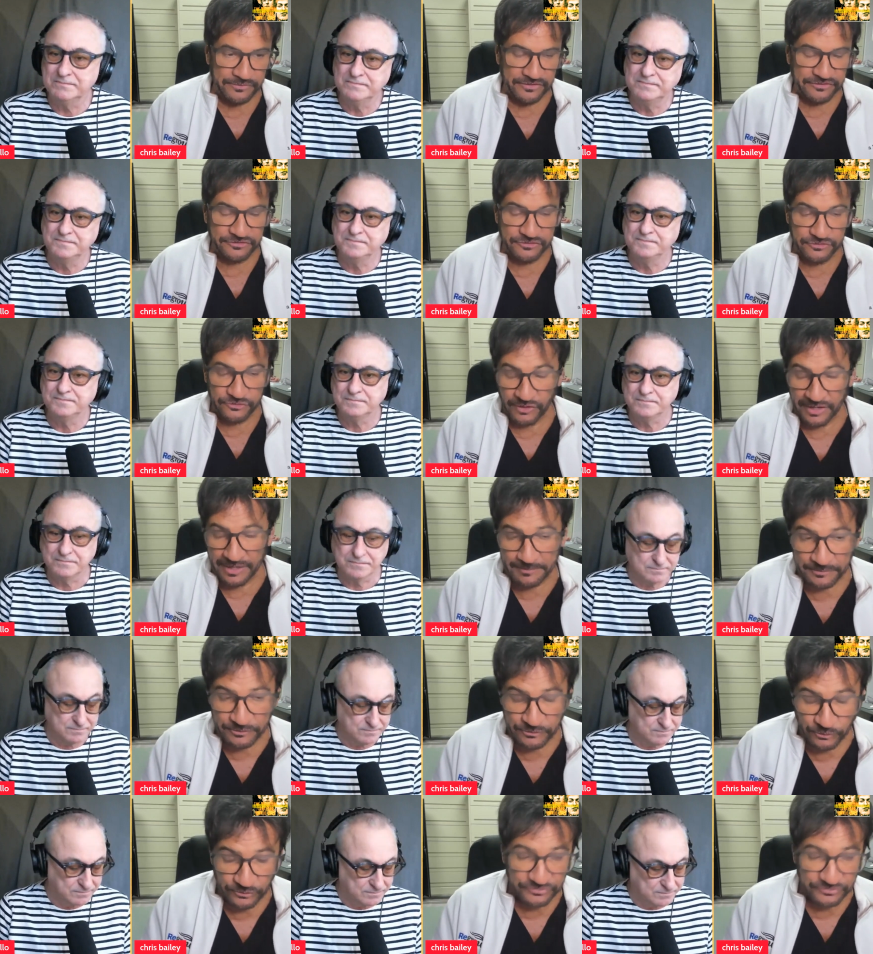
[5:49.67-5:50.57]
Speaker 1: "This is who I'm
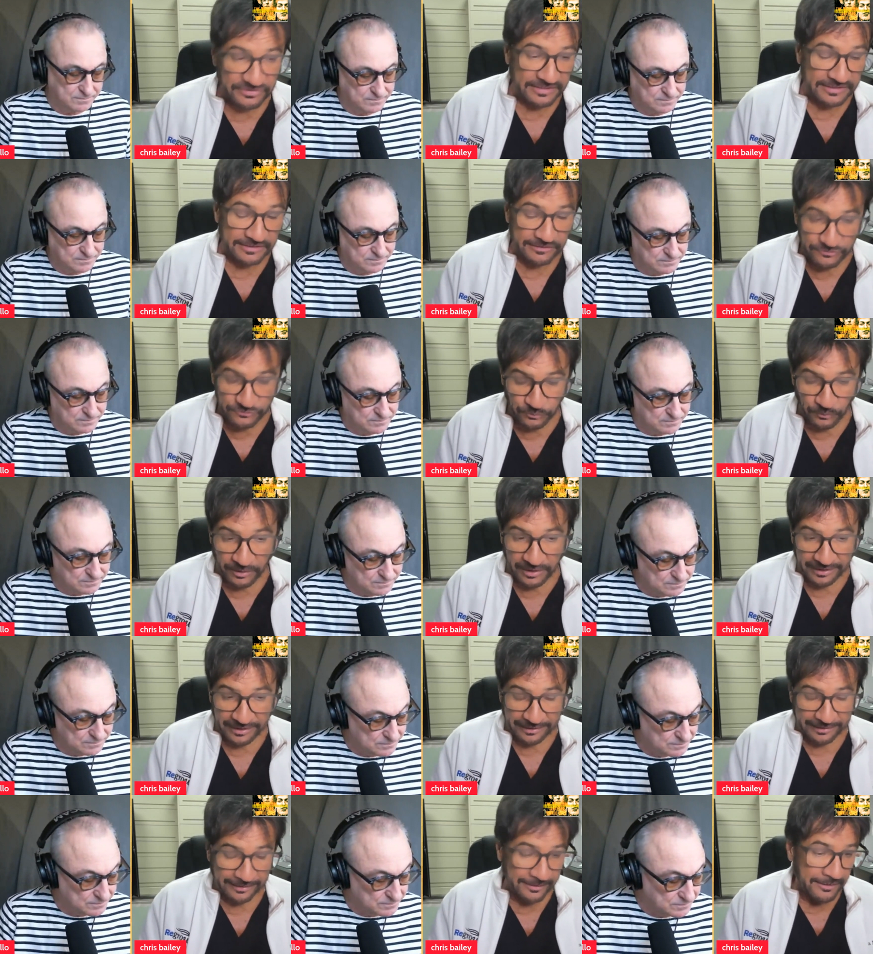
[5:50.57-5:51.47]
endorsing, and here's
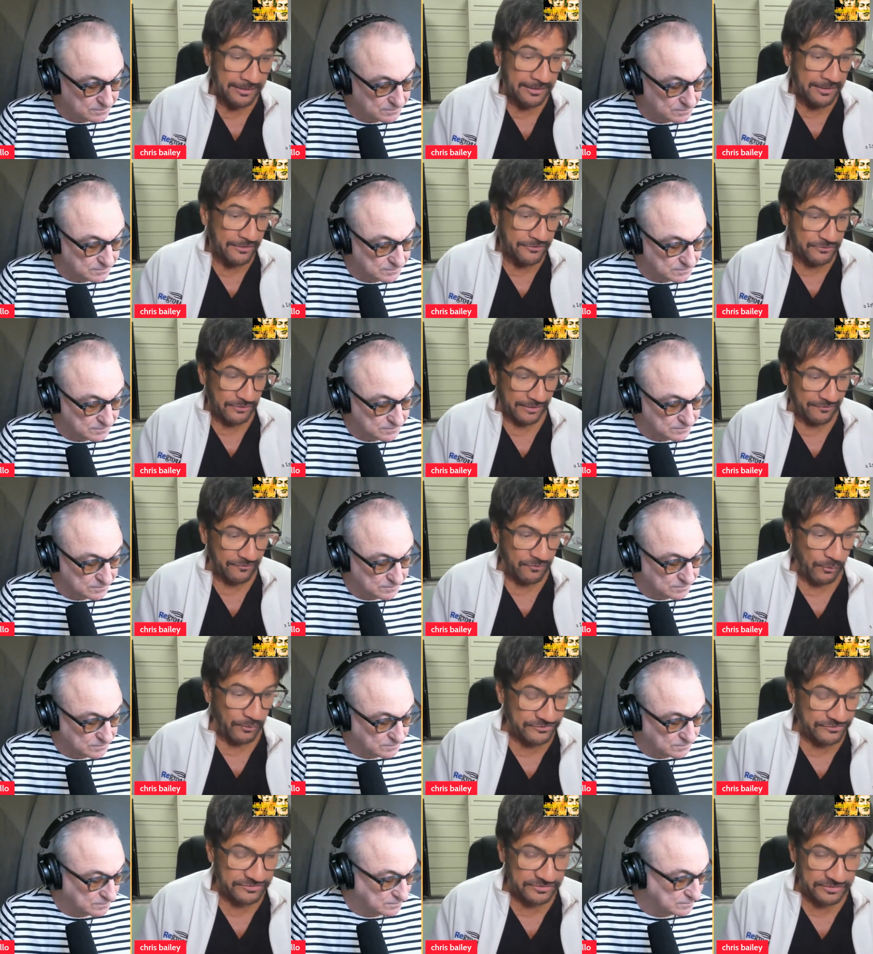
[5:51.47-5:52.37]
why." So
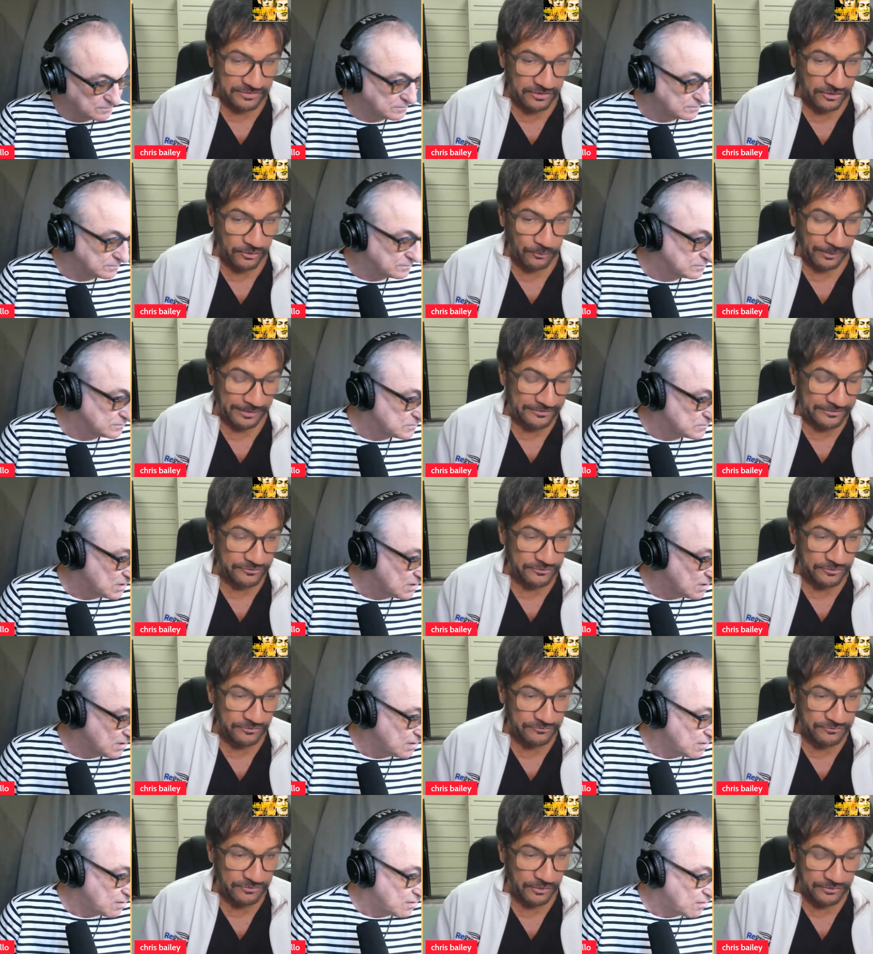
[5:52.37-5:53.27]
everyone should go register
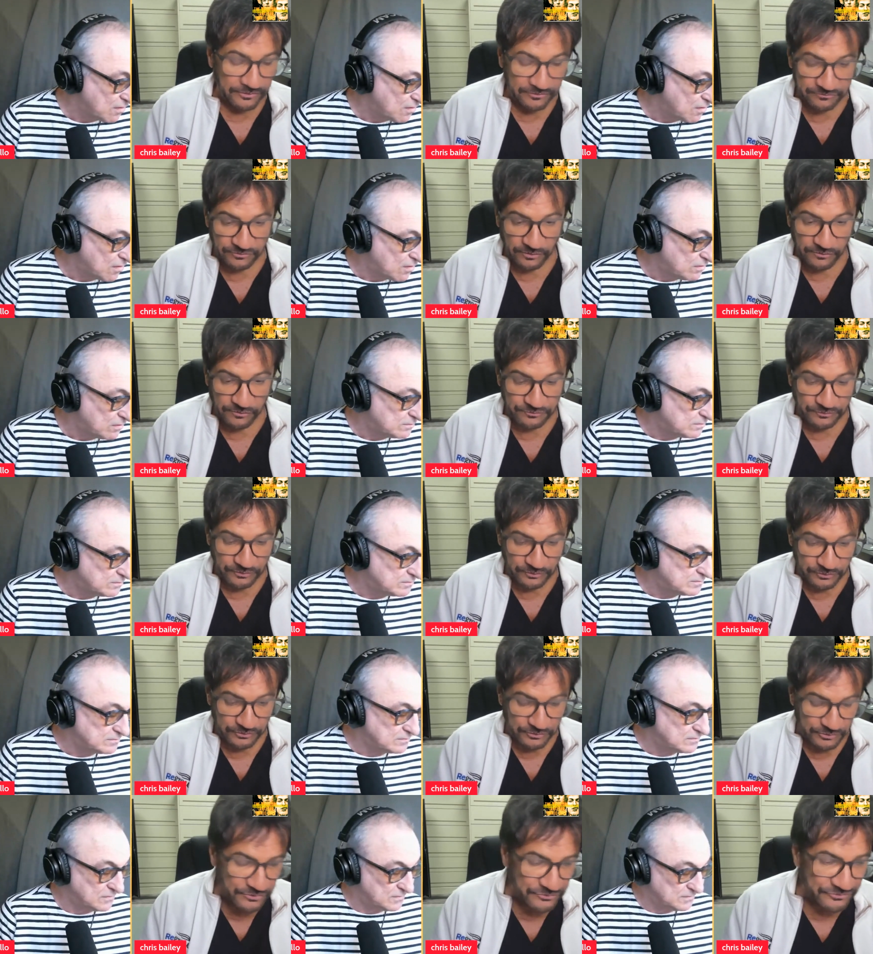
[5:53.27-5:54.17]
and vote, and vote for who
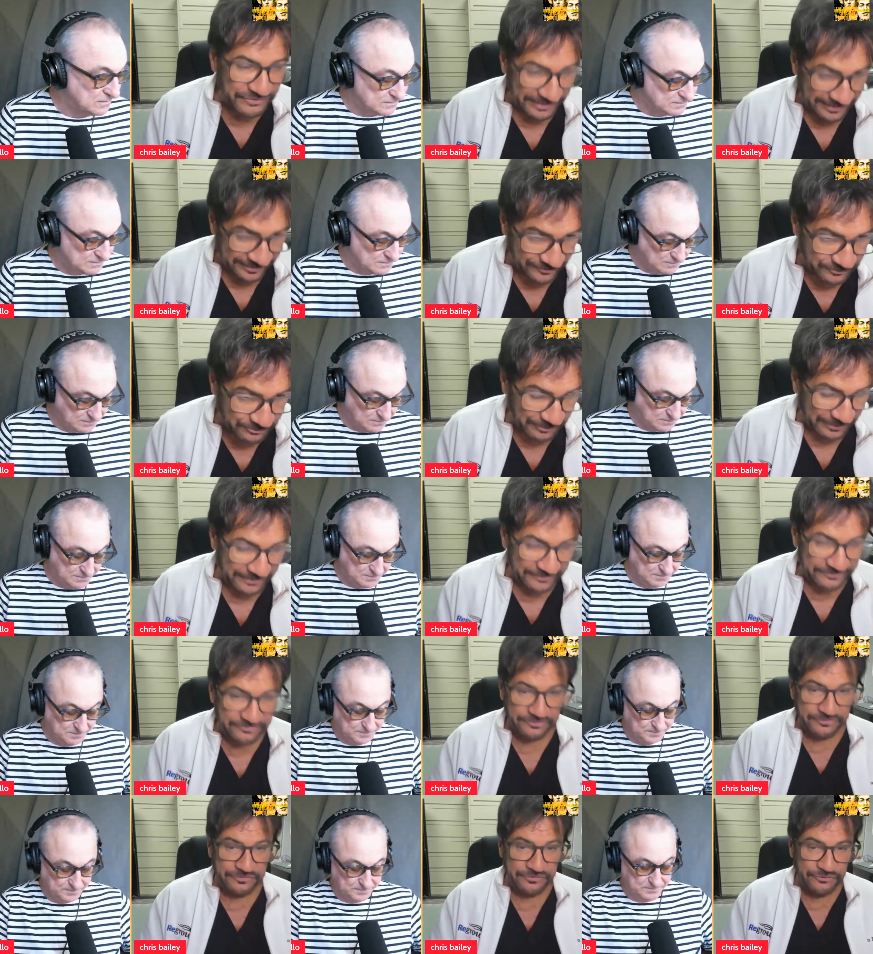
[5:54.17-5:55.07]
you think is best.
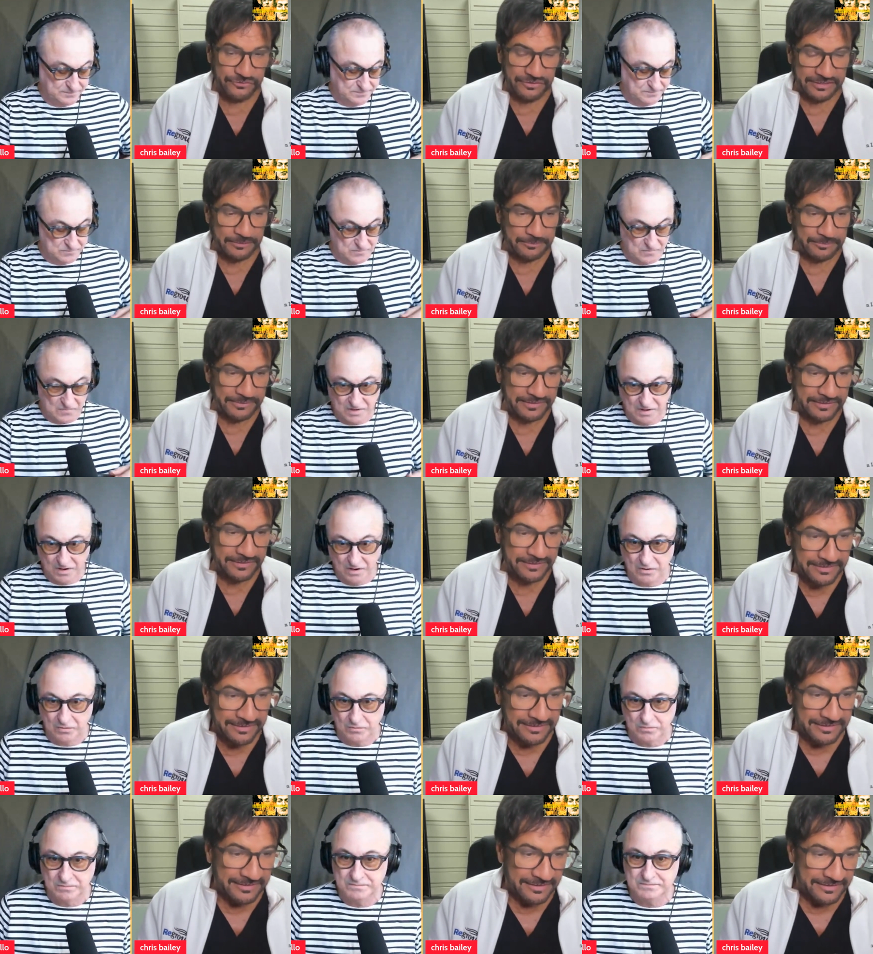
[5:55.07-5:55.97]
She's trying to be
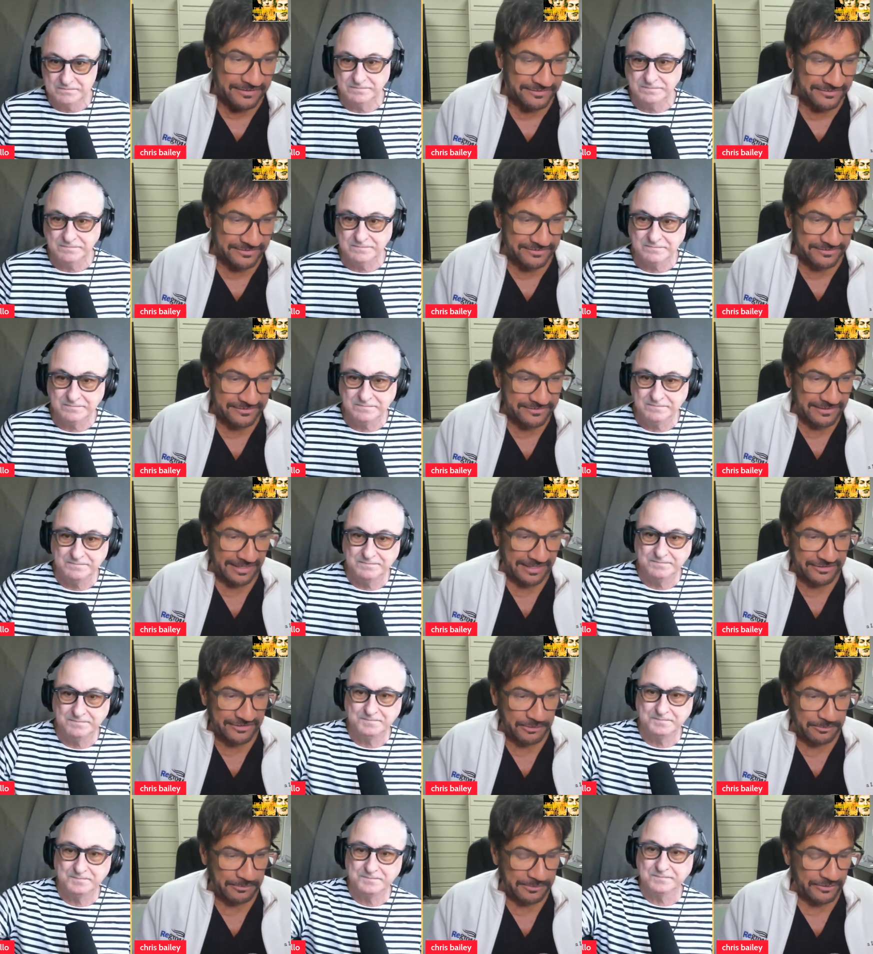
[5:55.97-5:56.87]
oh
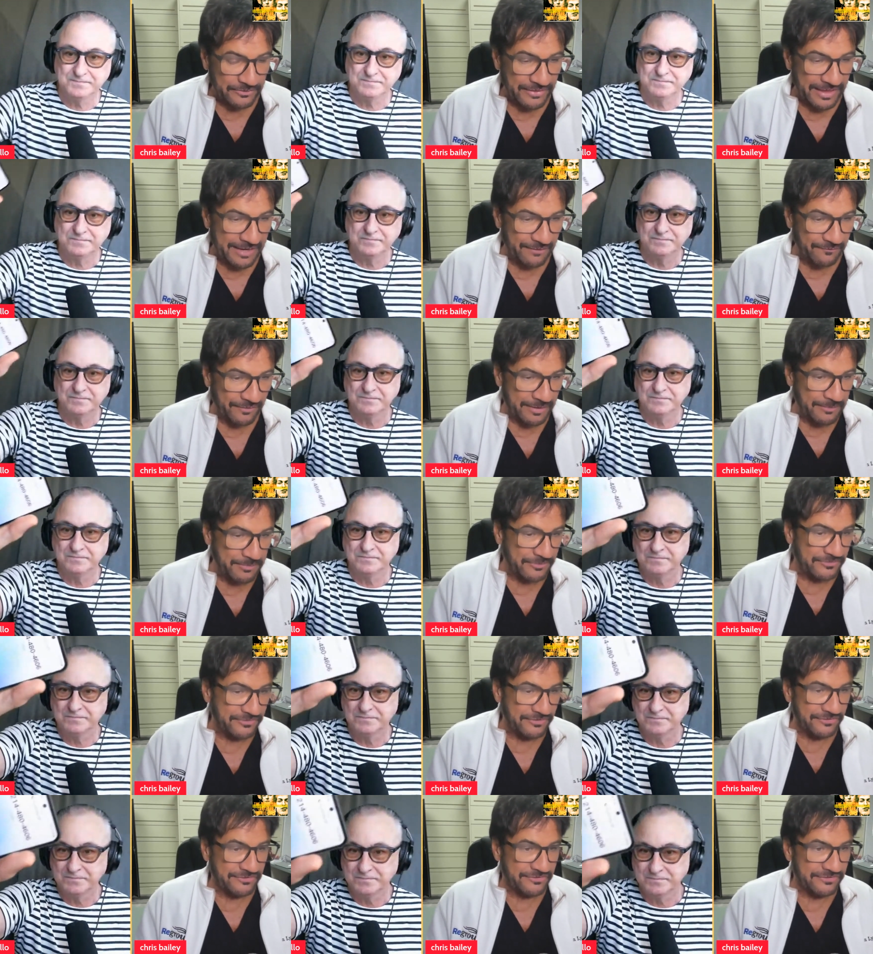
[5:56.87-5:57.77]
non-committal that way, but
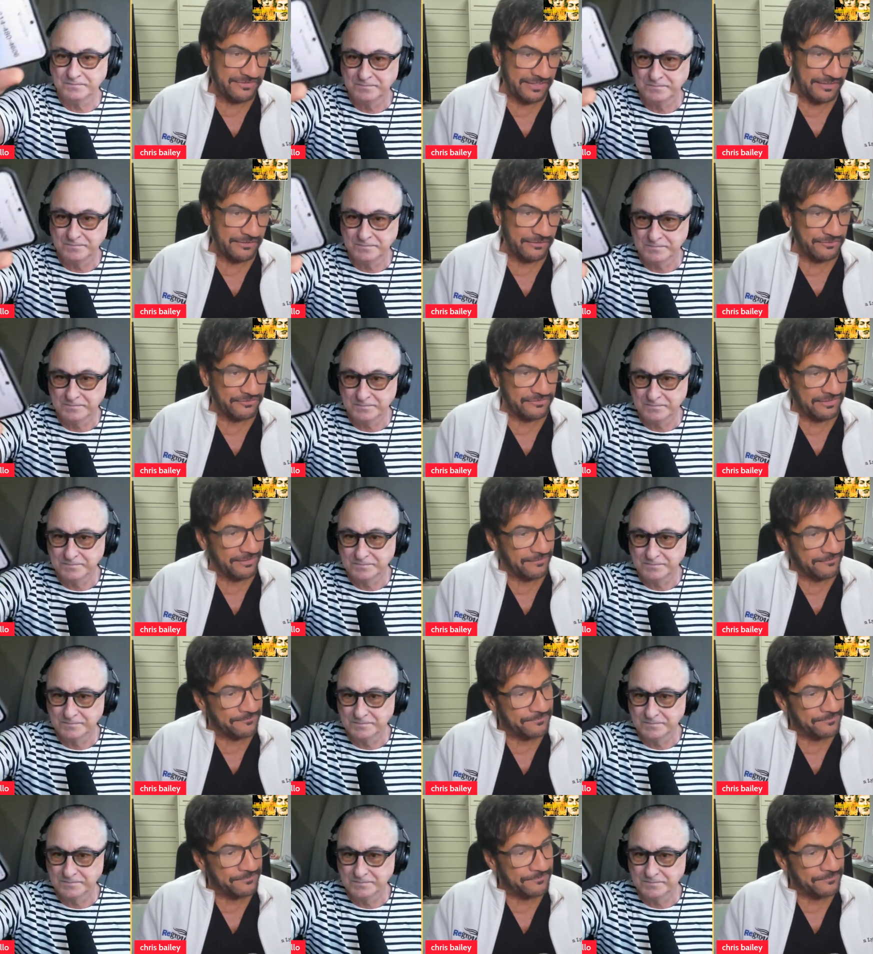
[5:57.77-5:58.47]
she said herself,